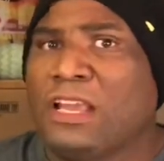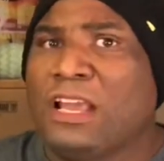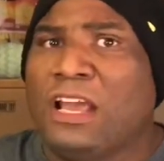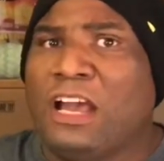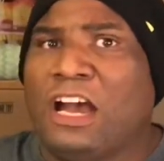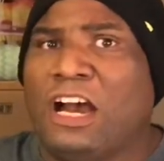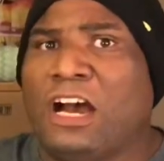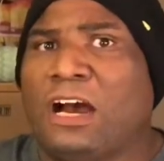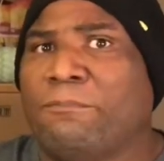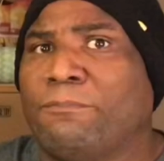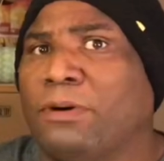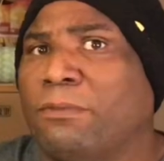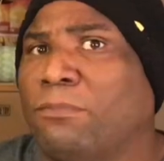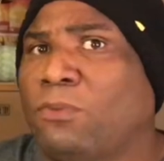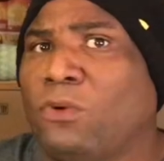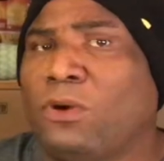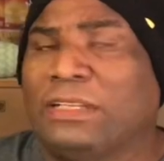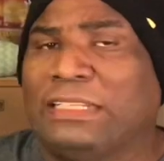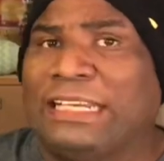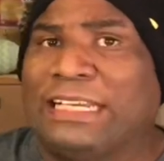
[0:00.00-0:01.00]
But
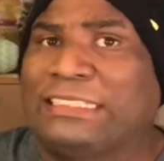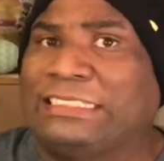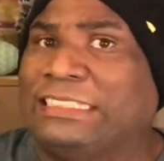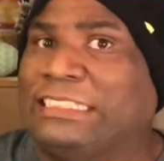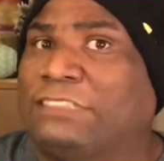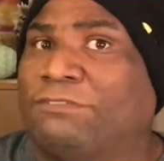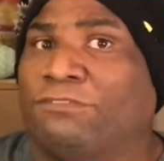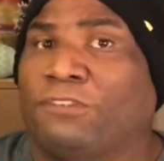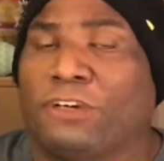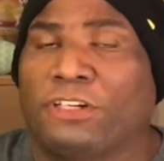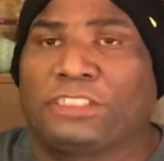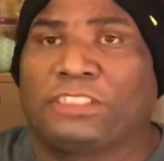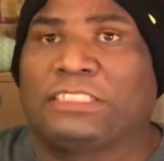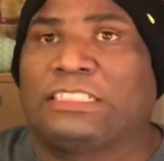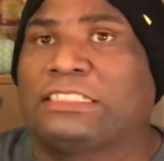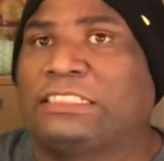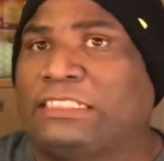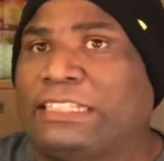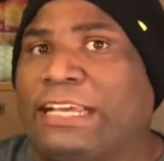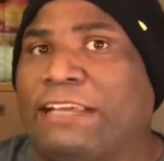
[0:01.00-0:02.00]
more or less, it's virtually
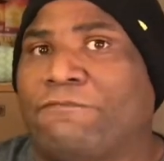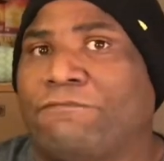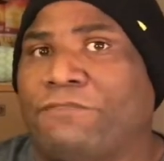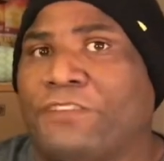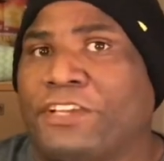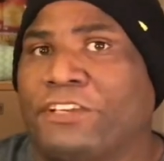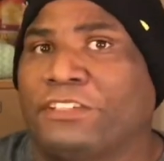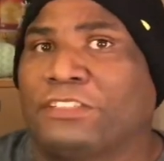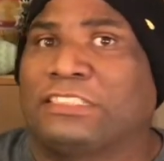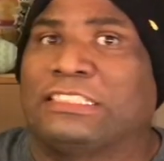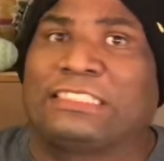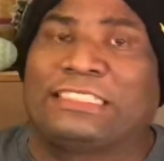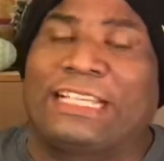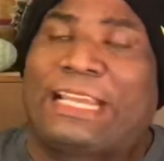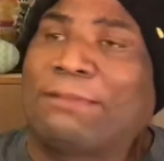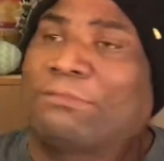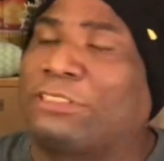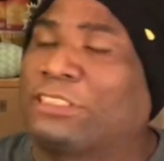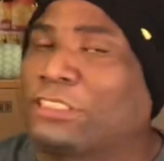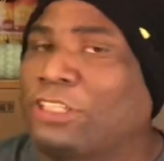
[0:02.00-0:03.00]
the same figure. It's the
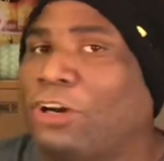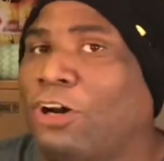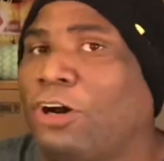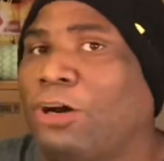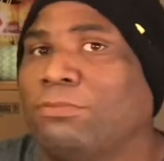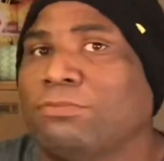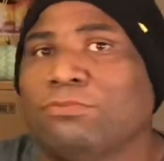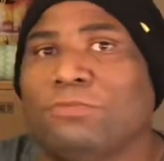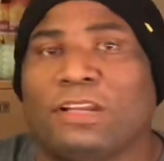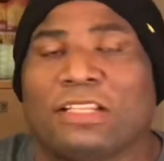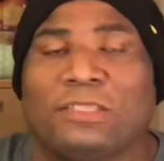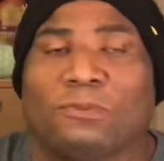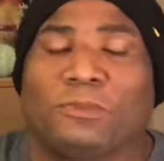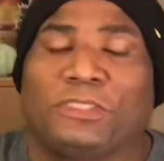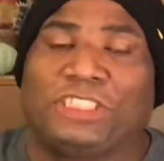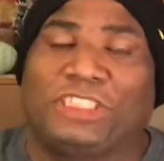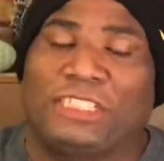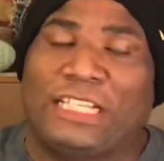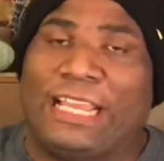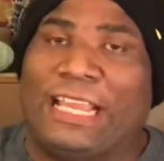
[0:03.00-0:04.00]
same sculpt, nothing
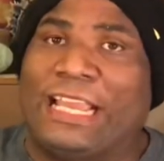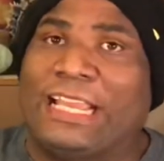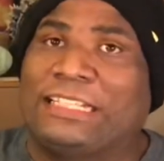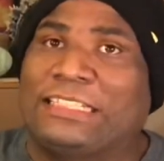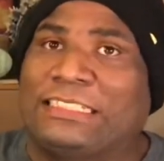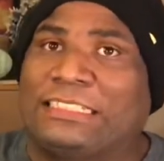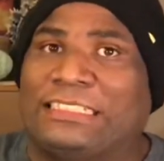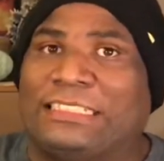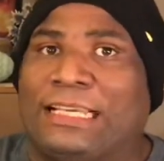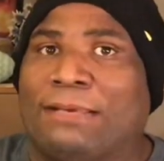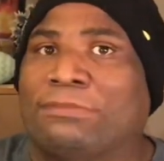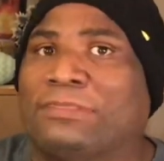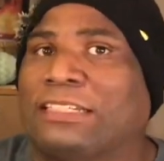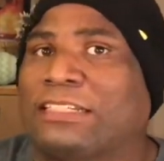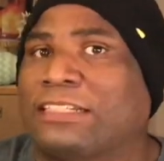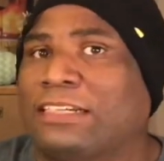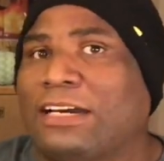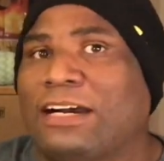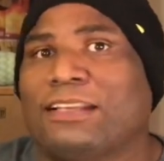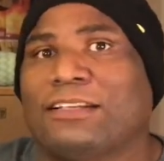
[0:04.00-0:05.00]
was changed except the
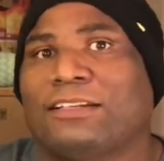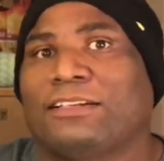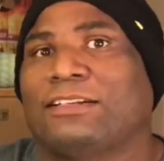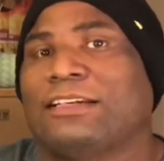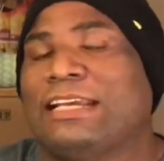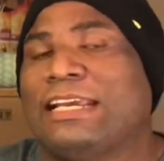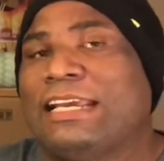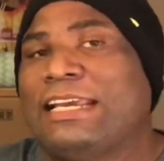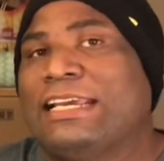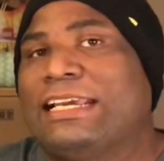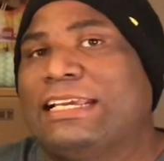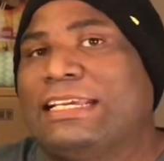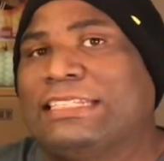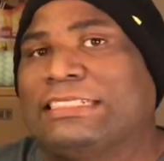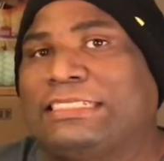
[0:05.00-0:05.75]
color is